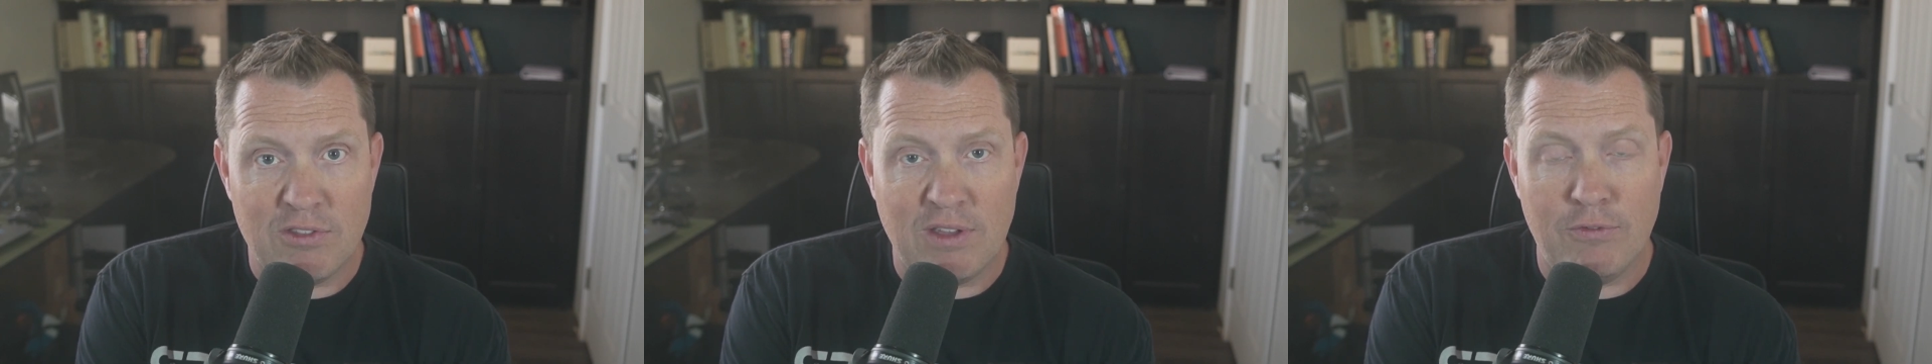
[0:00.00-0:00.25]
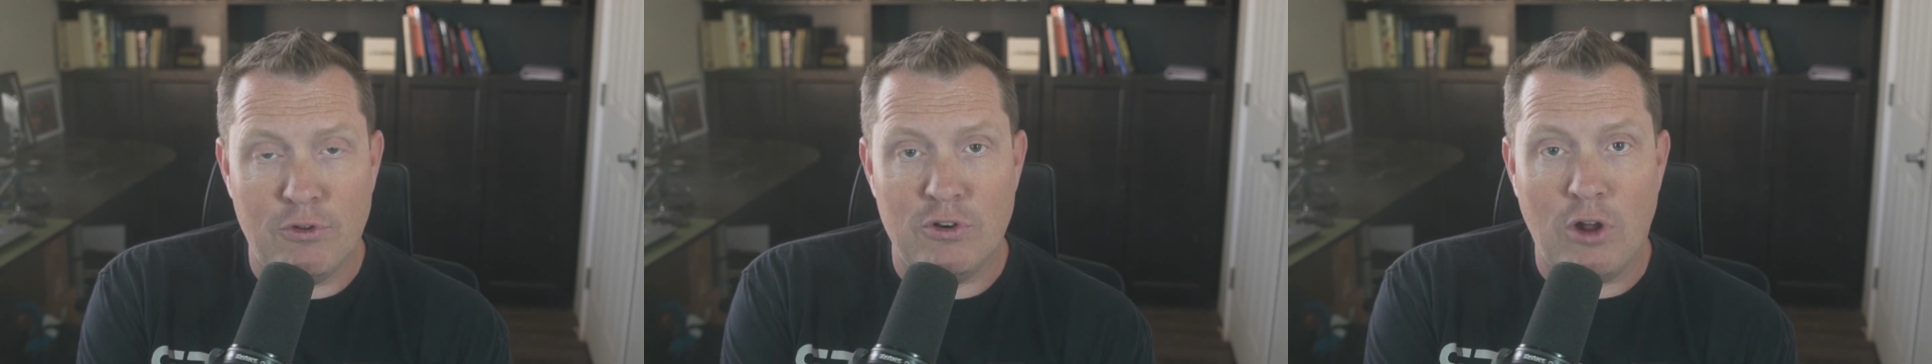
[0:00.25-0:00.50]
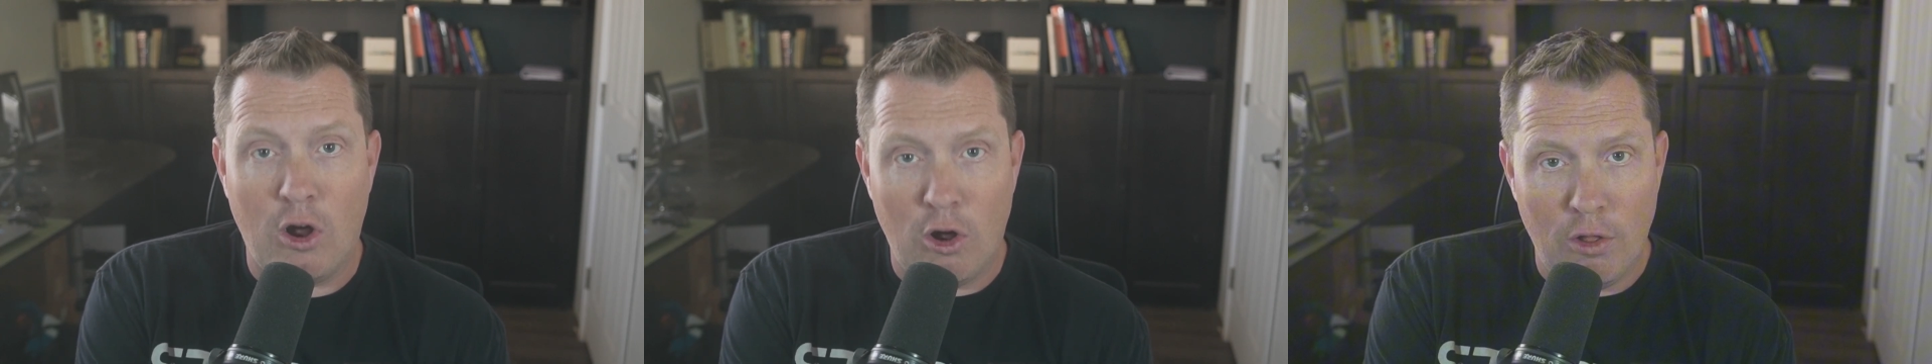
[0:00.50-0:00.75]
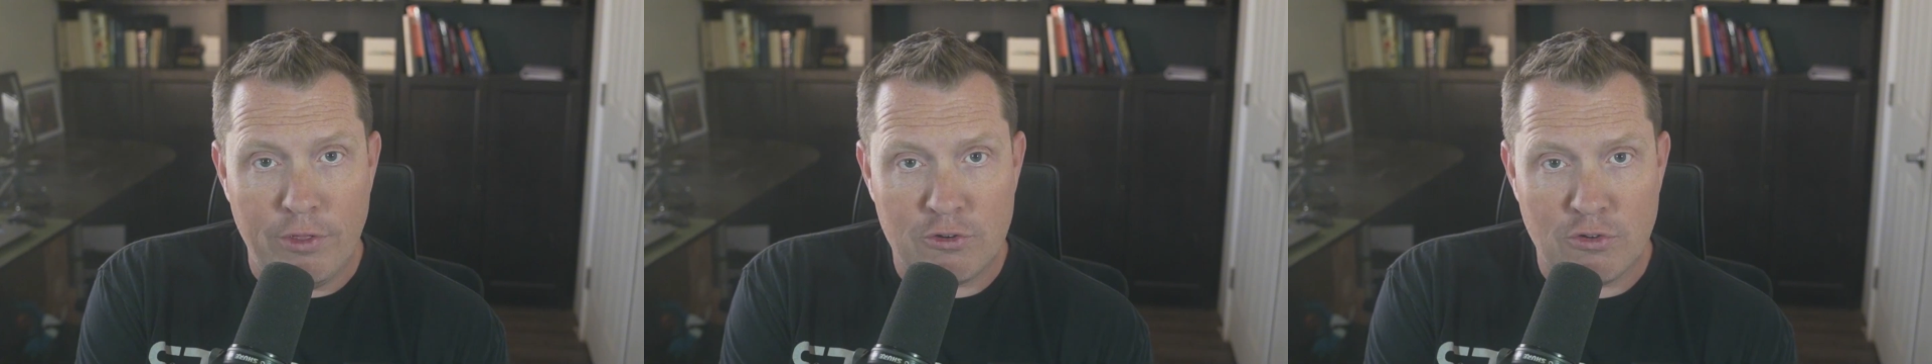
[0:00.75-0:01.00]
they've learned
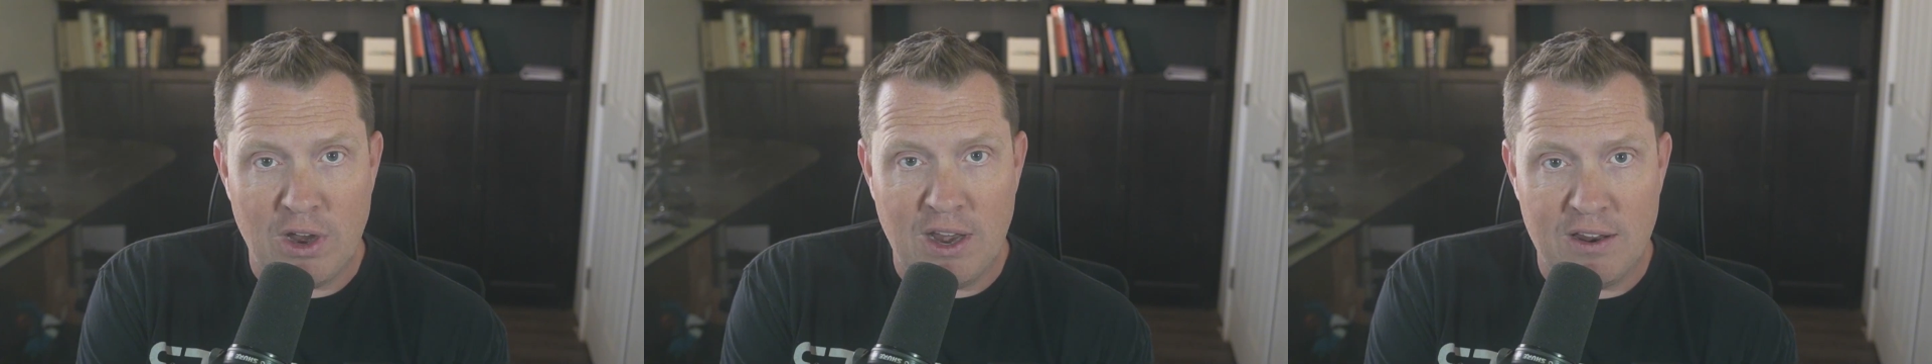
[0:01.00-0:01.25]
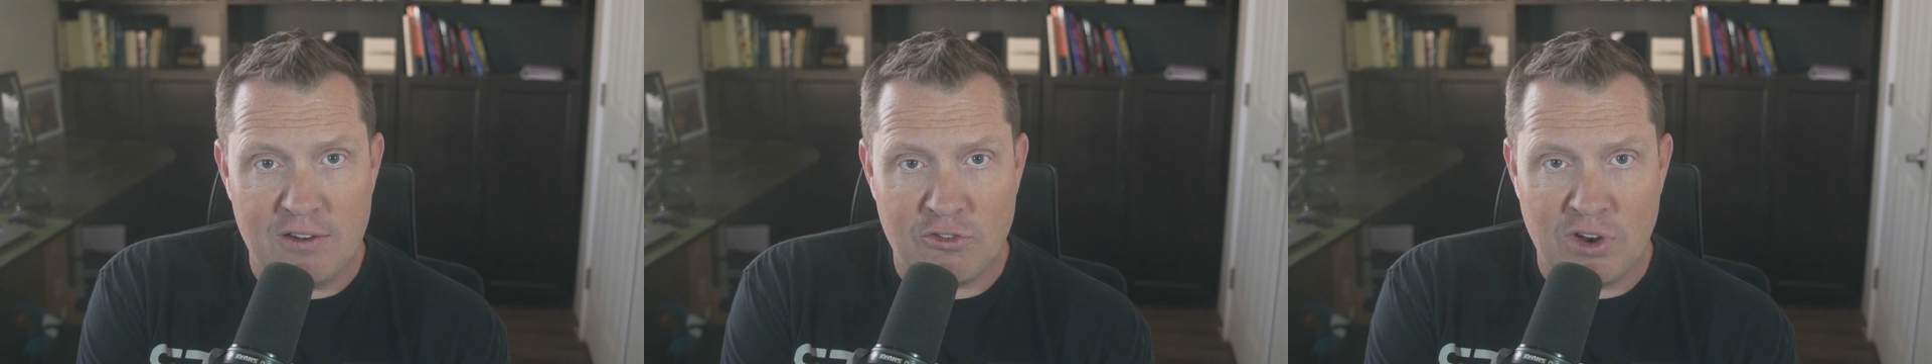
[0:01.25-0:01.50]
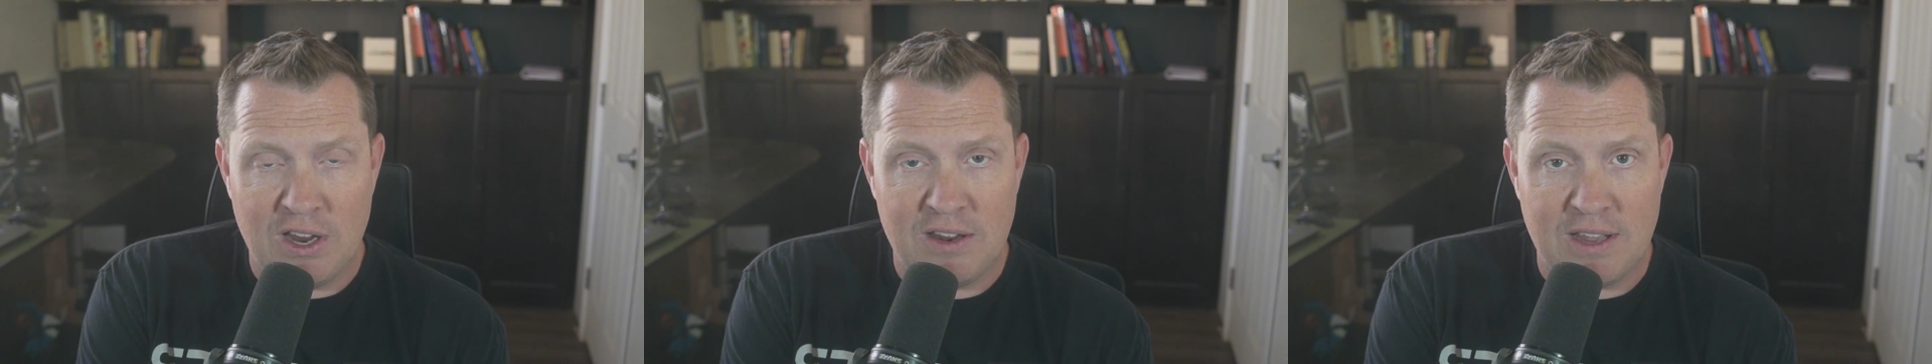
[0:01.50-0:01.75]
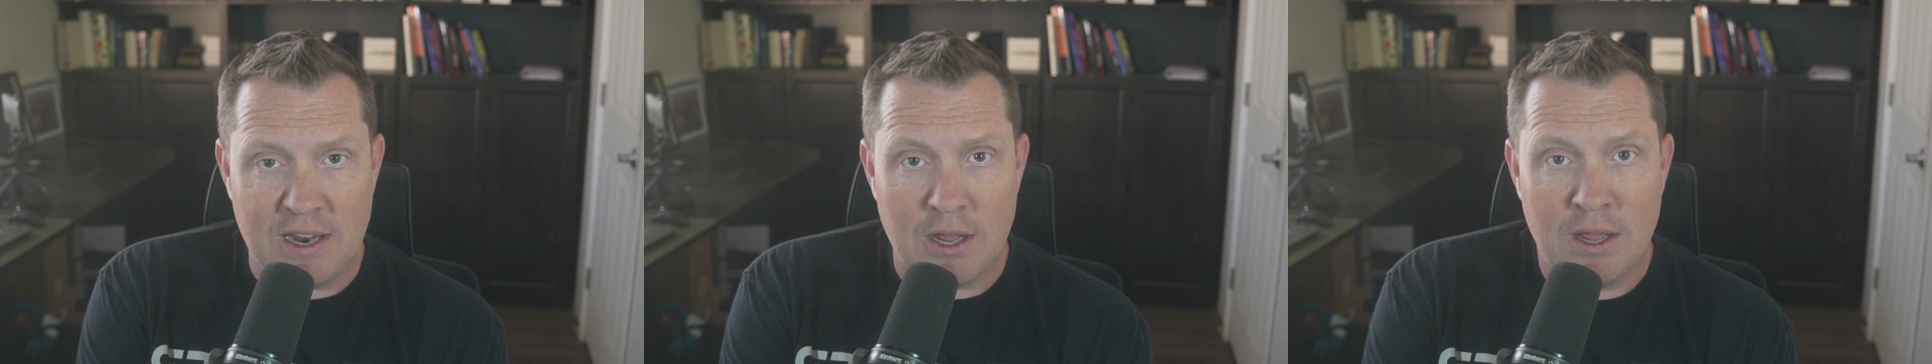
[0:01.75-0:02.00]
all the traded training
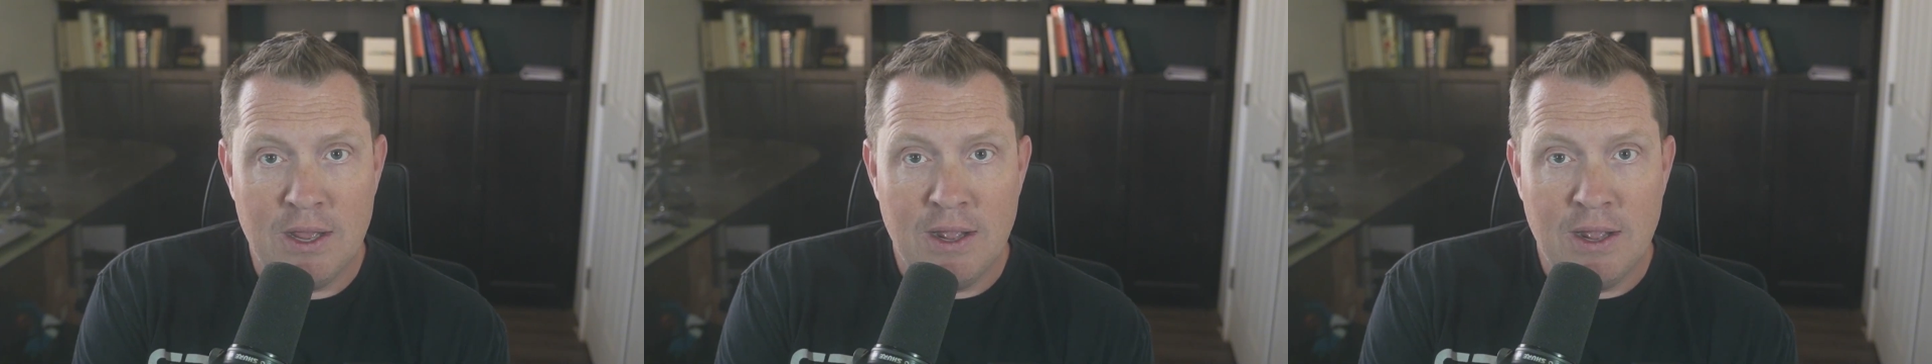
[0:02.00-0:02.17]
data